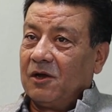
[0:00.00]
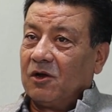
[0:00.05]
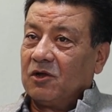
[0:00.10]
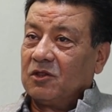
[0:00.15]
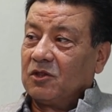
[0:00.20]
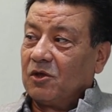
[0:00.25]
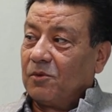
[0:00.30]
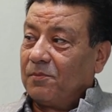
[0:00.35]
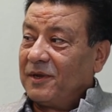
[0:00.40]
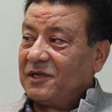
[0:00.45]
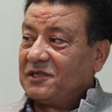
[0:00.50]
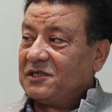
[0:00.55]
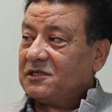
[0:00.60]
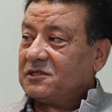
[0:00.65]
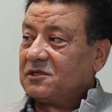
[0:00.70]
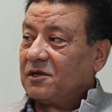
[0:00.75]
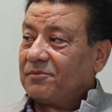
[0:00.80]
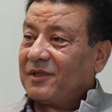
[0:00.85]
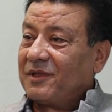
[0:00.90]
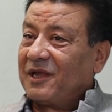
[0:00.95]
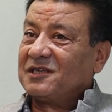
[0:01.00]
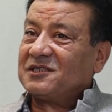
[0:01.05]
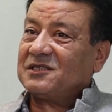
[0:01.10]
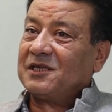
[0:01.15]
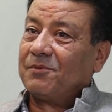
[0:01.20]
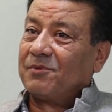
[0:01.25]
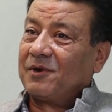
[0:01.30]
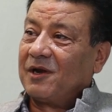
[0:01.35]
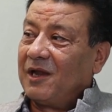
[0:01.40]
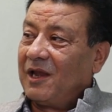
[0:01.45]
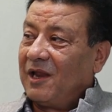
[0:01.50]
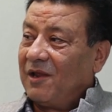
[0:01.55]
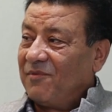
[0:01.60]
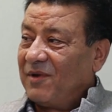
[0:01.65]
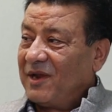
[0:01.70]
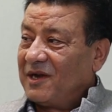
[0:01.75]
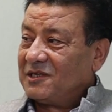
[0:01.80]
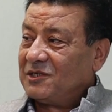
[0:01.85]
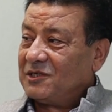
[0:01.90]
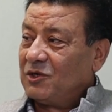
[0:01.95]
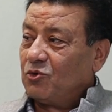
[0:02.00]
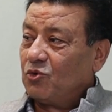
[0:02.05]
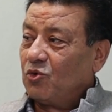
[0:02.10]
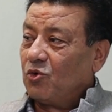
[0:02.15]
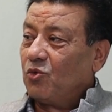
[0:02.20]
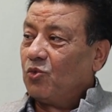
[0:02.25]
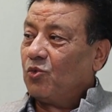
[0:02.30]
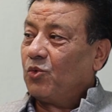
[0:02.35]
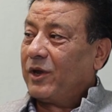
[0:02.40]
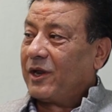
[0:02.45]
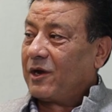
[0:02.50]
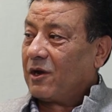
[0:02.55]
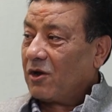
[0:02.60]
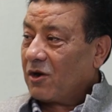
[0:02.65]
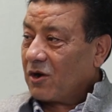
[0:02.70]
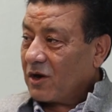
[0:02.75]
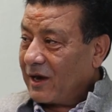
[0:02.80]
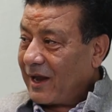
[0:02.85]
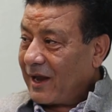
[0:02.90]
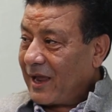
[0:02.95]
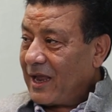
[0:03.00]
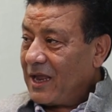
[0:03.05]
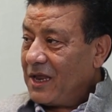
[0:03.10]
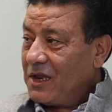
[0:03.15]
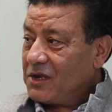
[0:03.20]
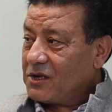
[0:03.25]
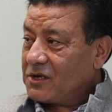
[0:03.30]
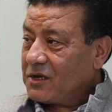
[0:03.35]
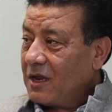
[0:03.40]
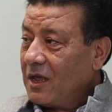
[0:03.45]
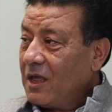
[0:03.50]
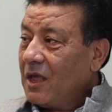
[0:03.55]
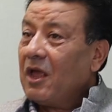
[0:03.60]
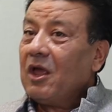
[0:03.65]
On the basis of that, several events, you know, were organized.